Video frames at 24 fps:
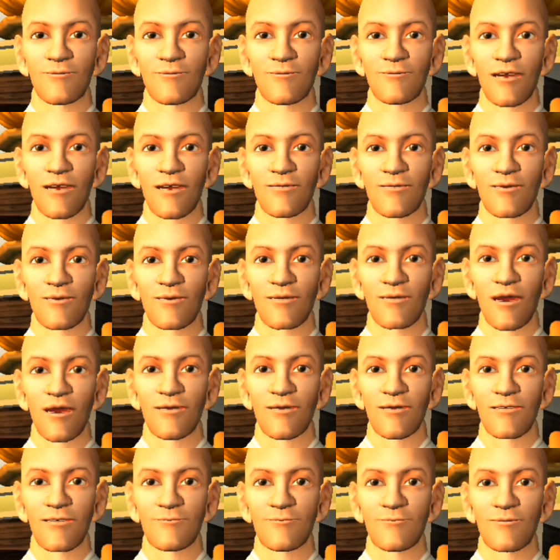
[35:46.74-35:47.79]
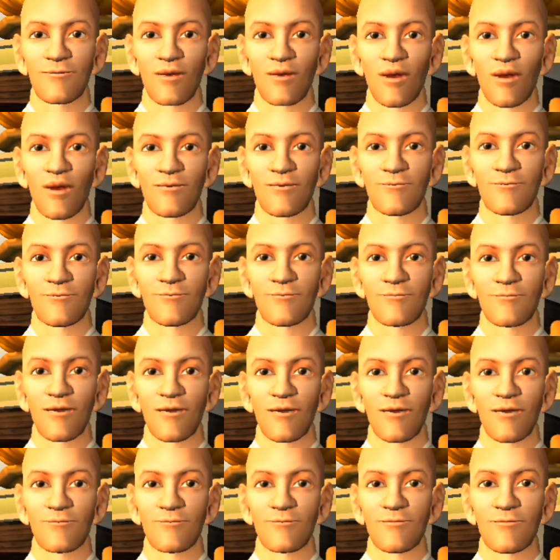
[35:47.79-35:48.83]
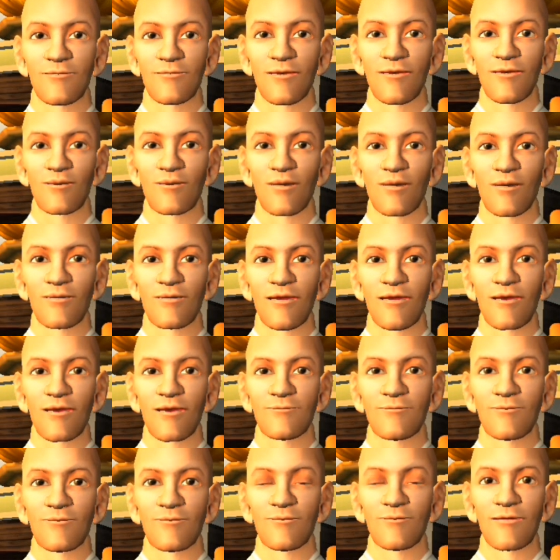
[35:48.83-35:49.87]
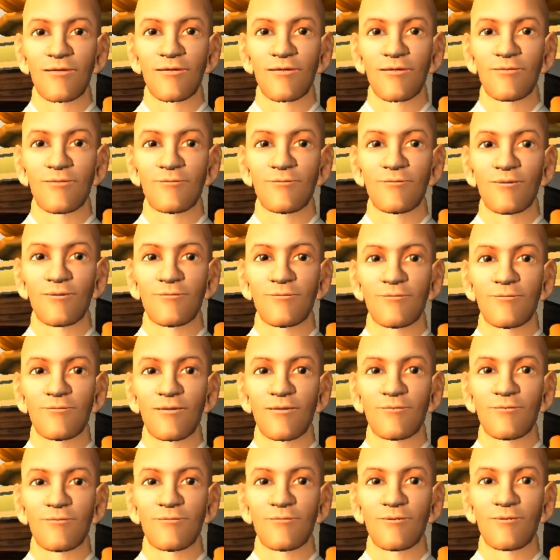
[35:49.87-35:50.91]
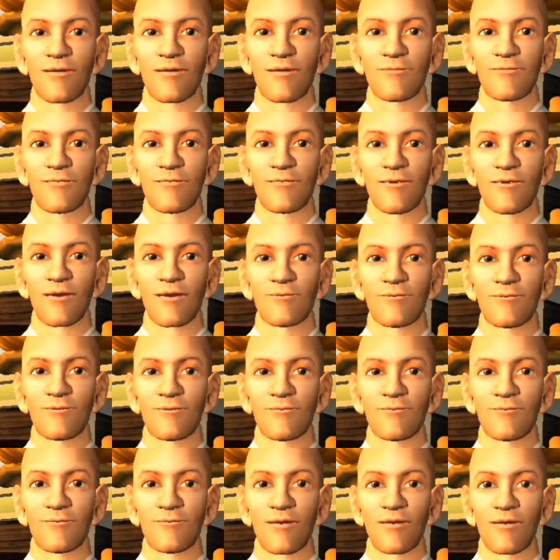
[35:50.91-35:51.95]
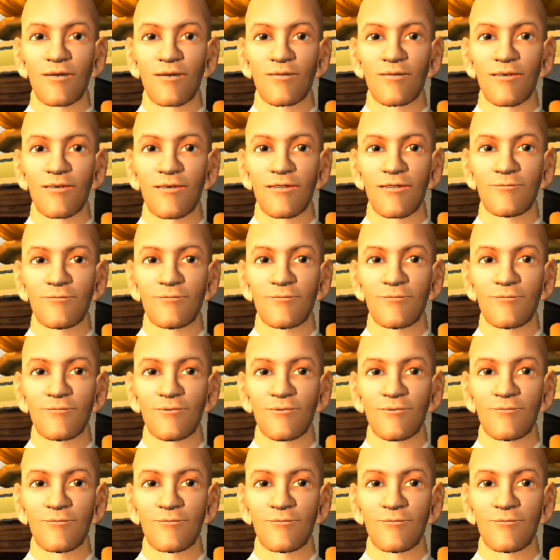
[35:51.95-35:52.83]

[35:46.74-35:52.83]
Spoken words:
I don't exist apart from you. I'm not separate from you and from my environment.